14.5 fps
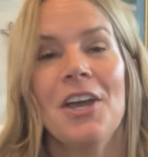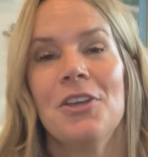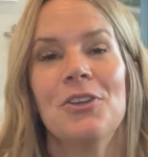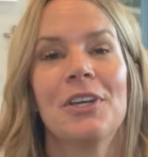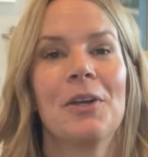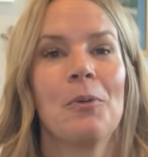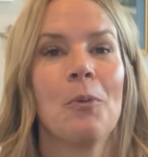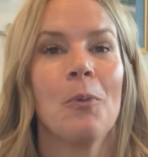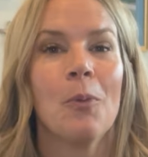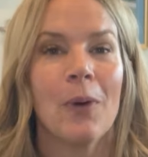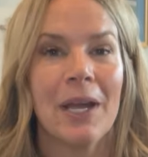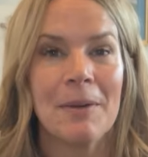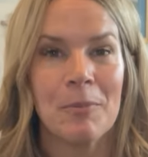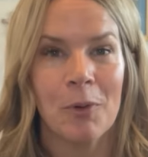You get
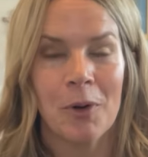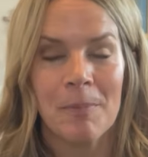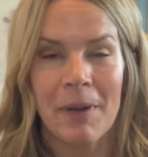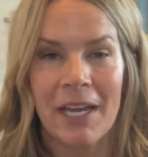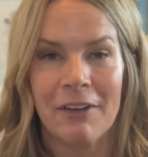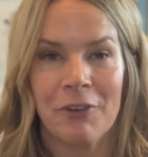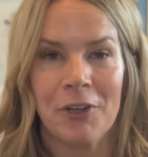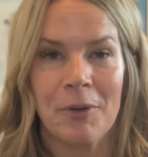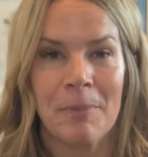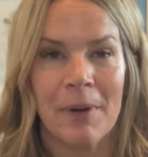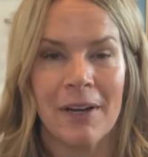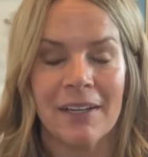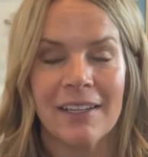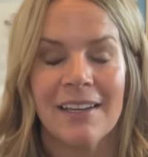way more bang for your
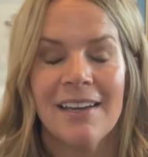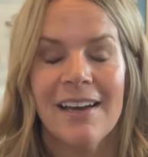buck.